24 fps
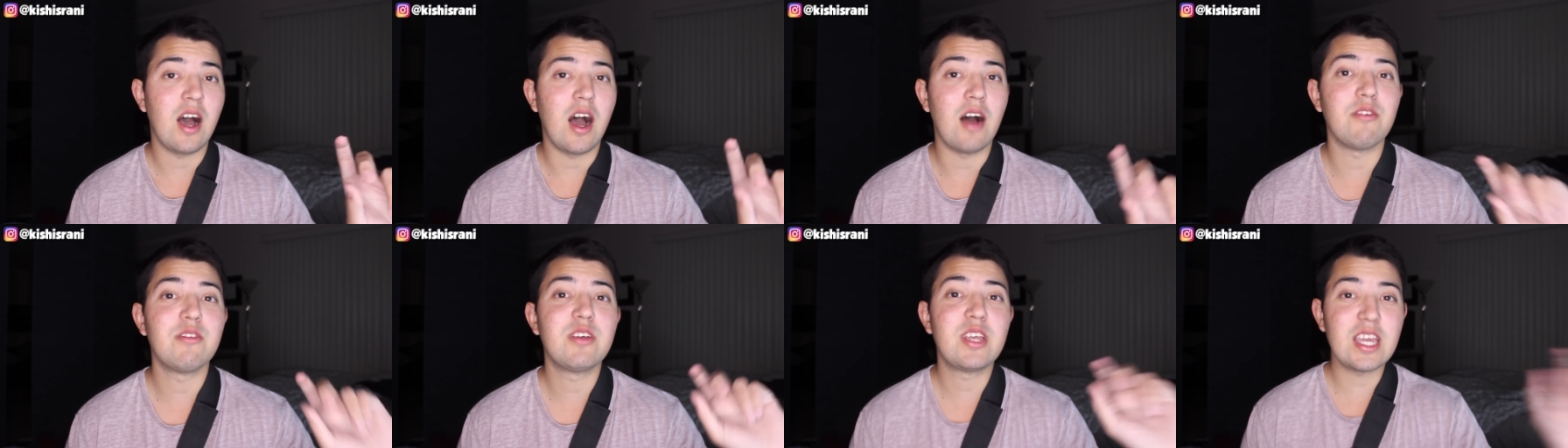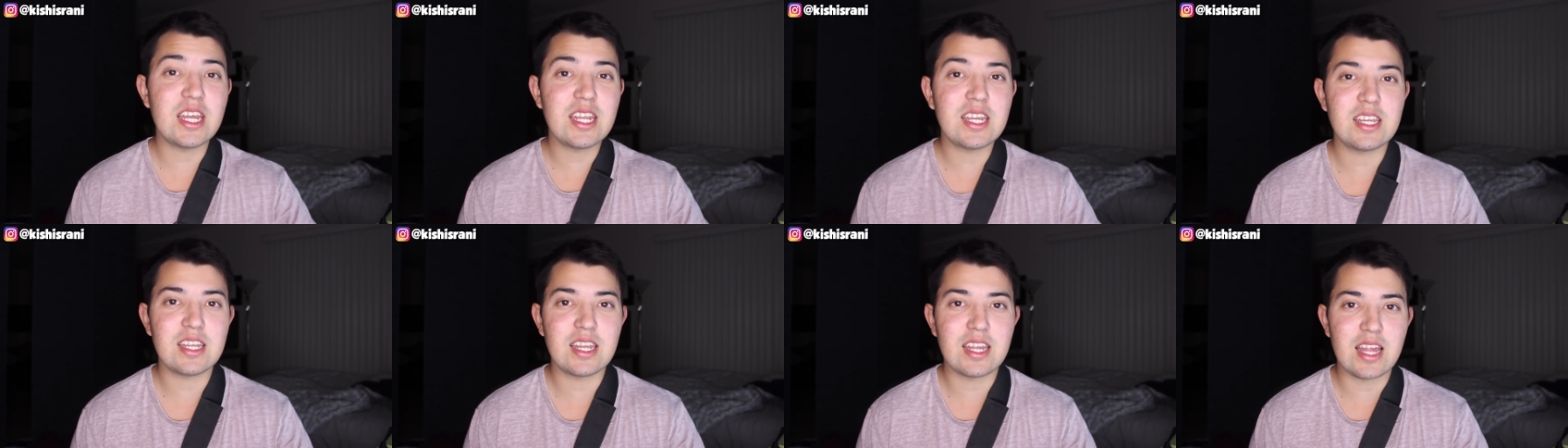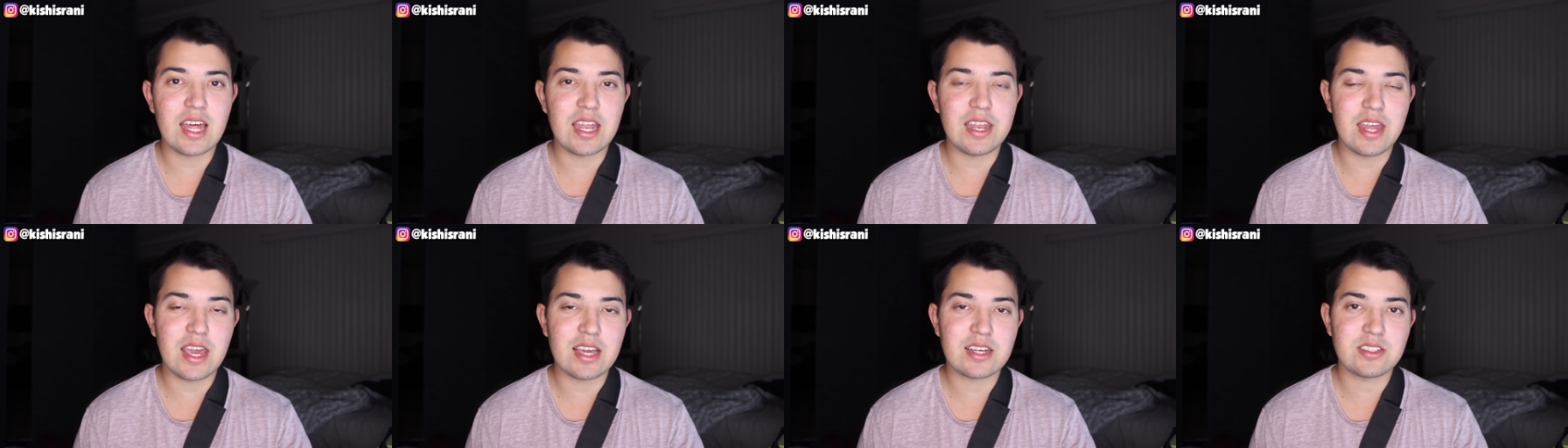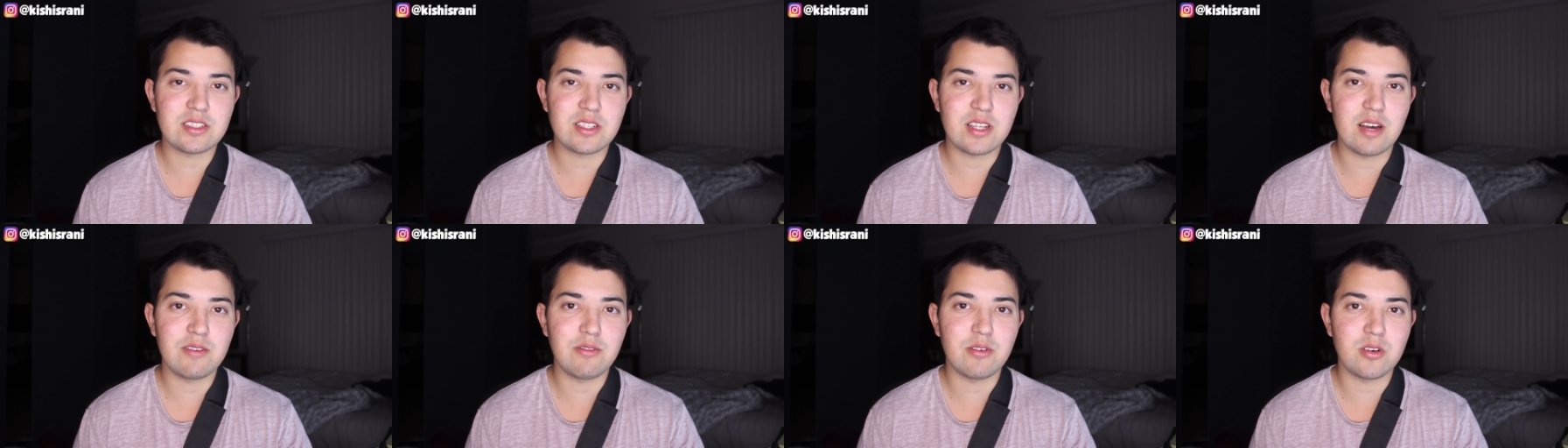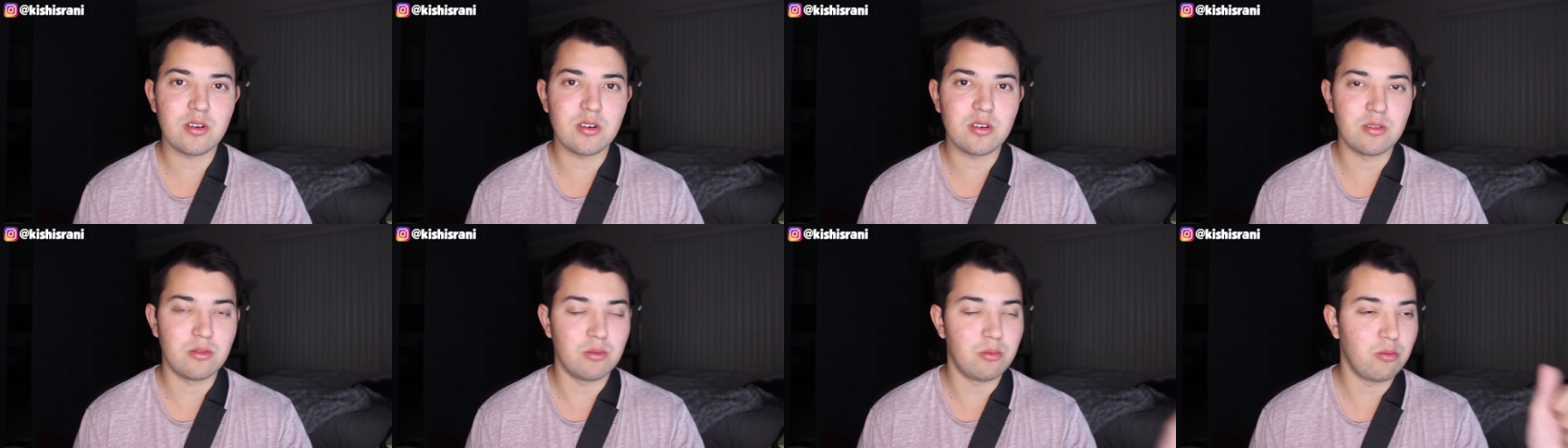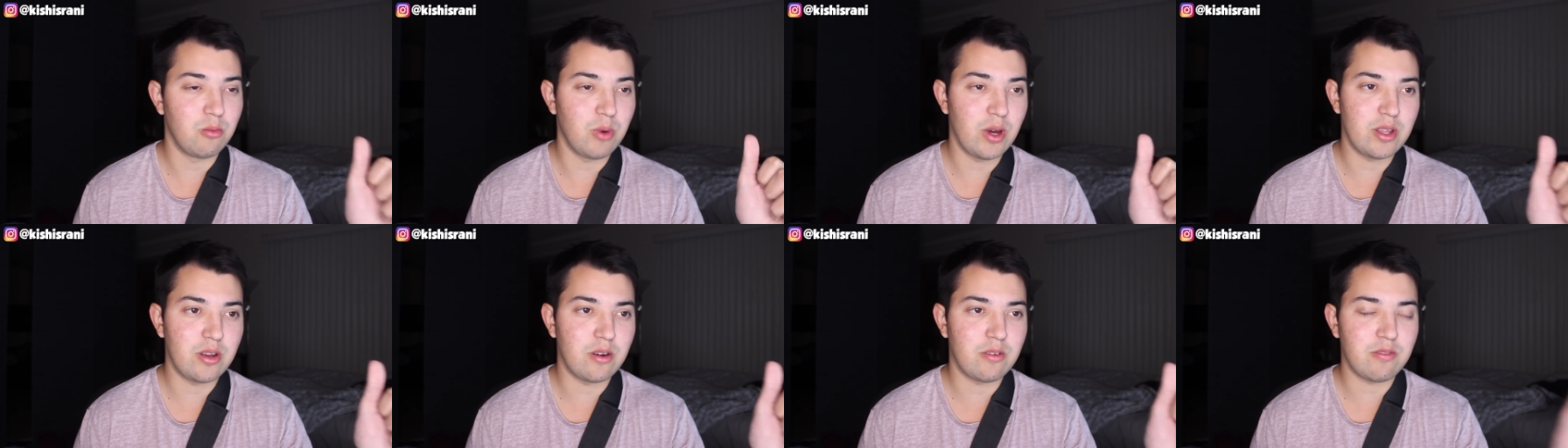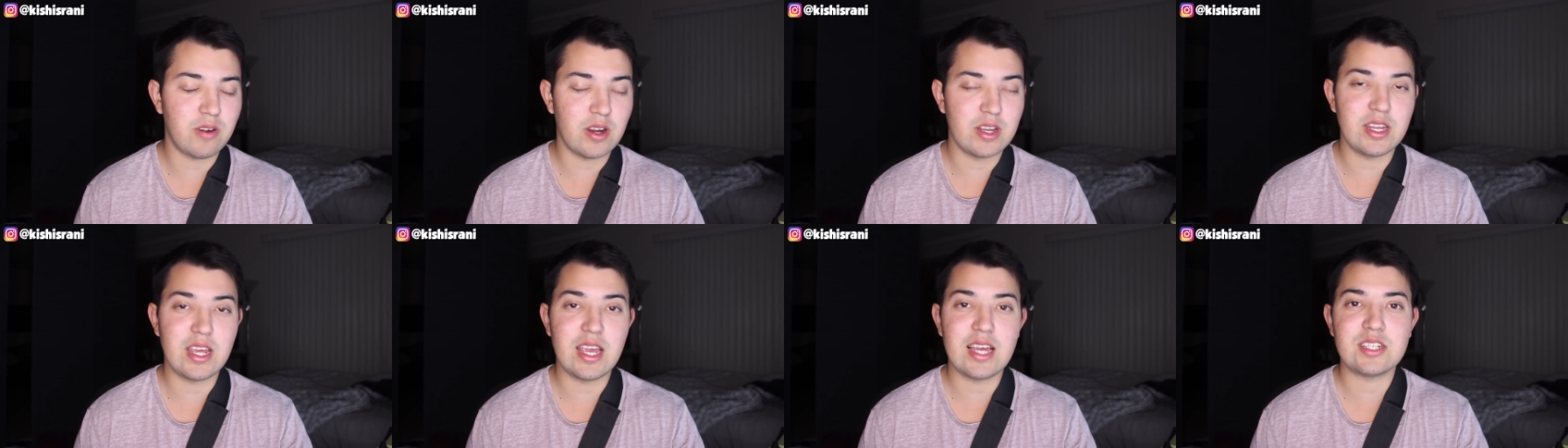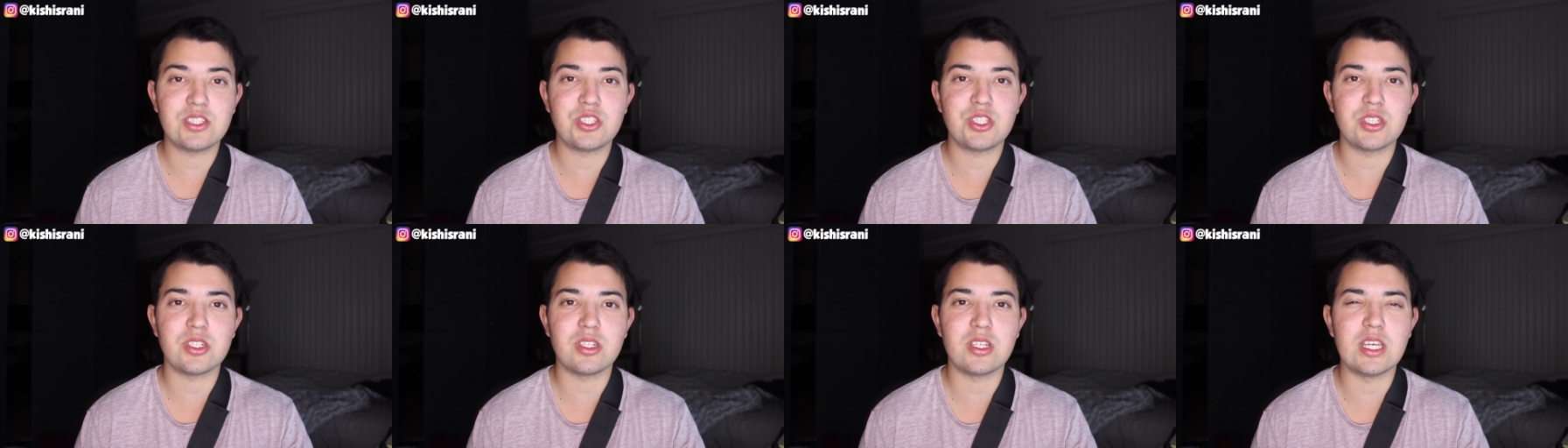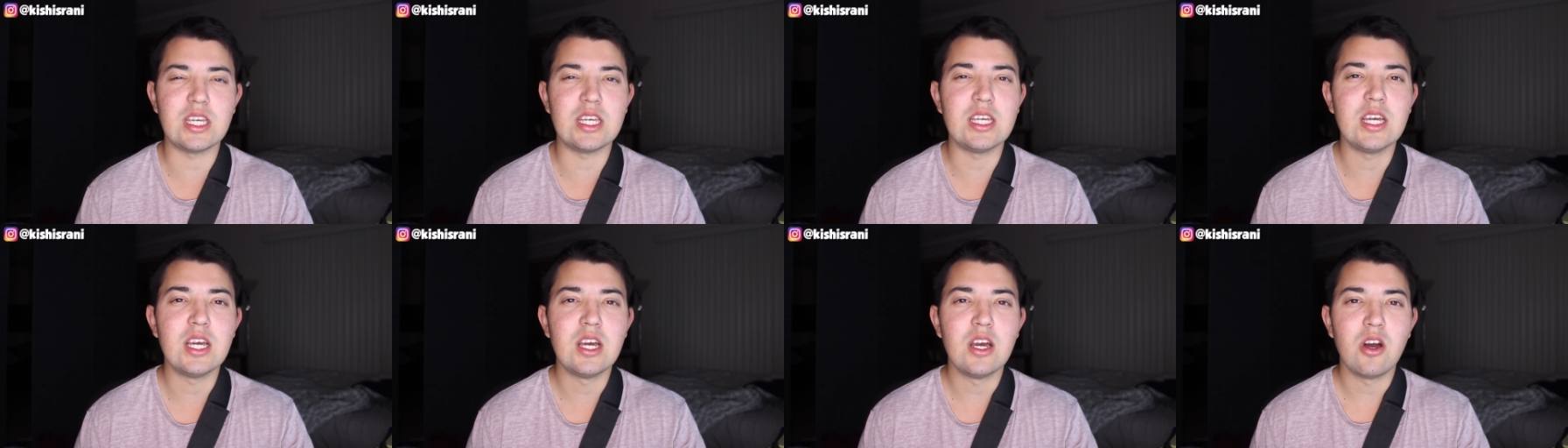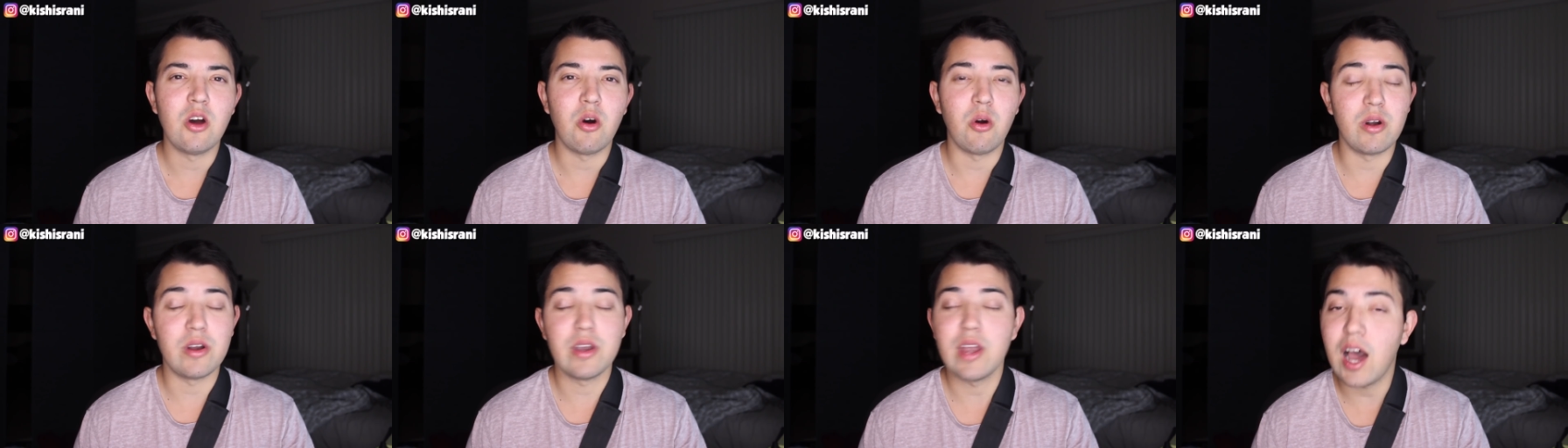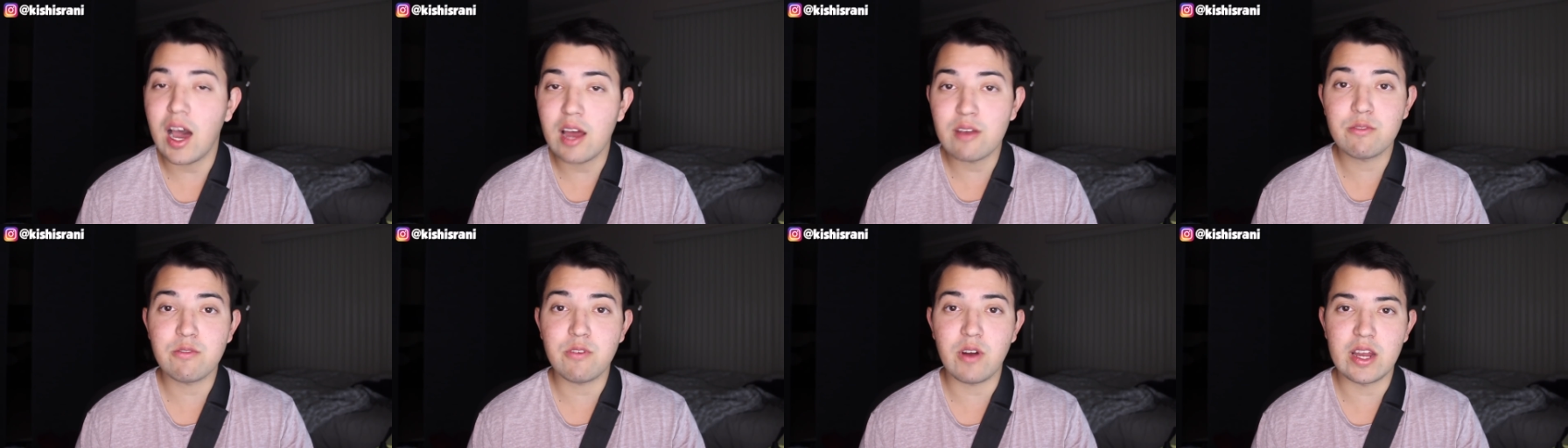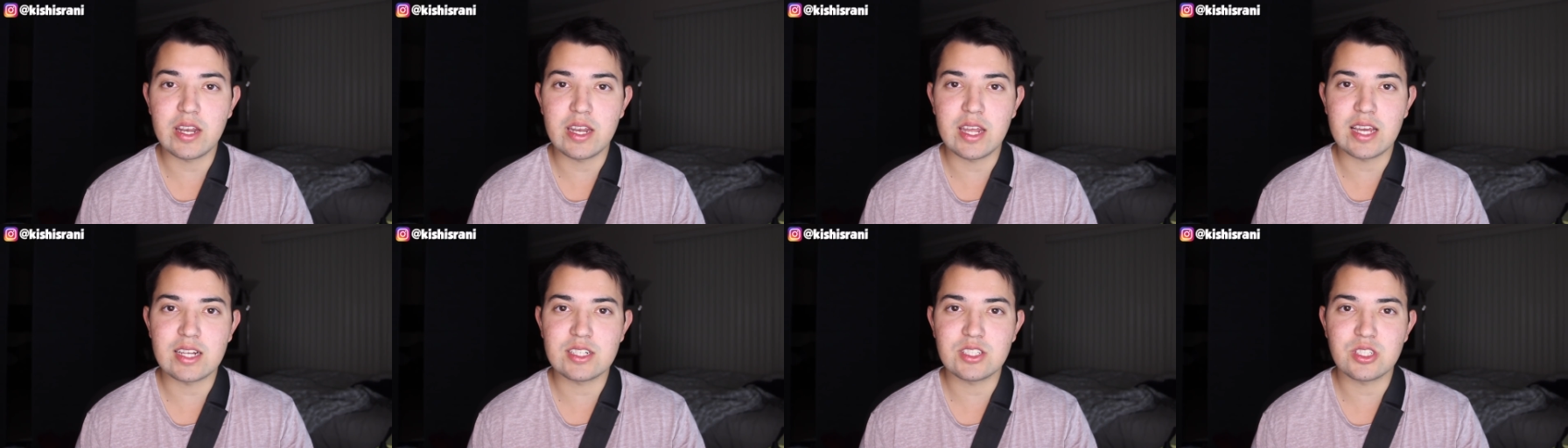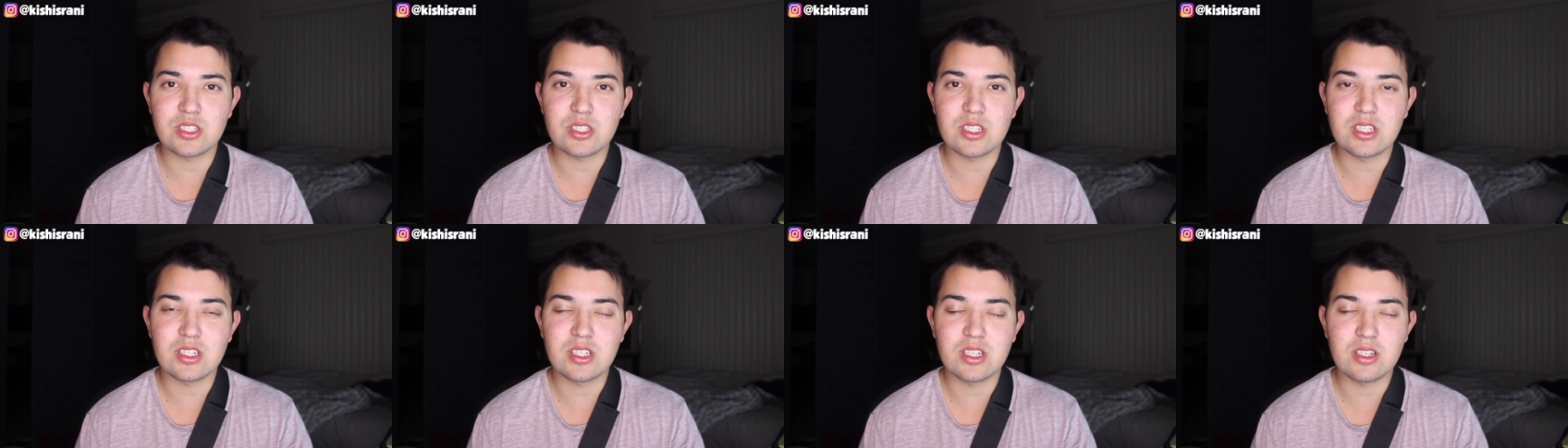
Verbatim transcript: of getting to that next level, whether financially or non-financially,